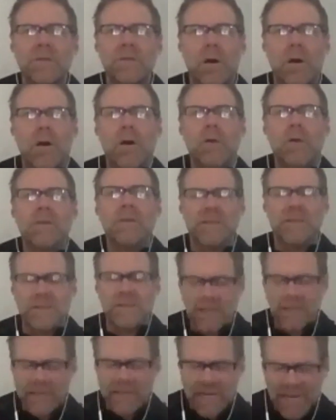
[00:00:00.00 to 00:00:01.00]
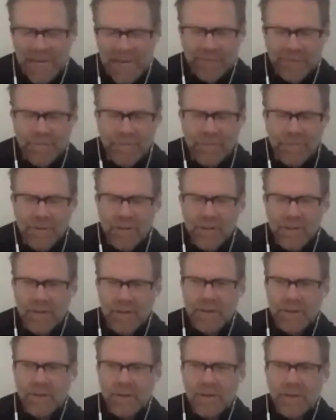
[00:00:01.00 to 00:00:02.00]
song that said, I've,
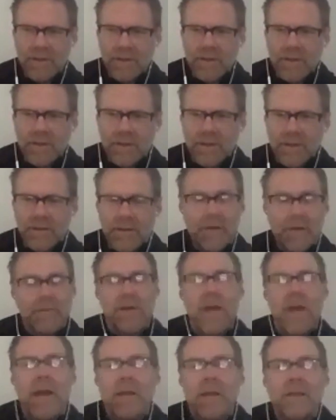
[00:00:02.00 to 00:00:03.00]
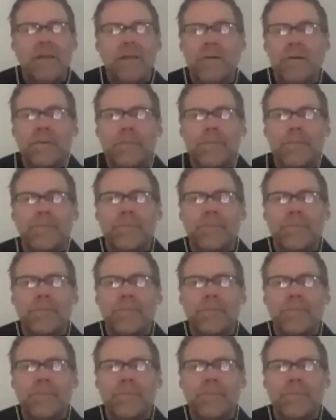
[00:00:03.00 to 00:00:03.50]
I've got you.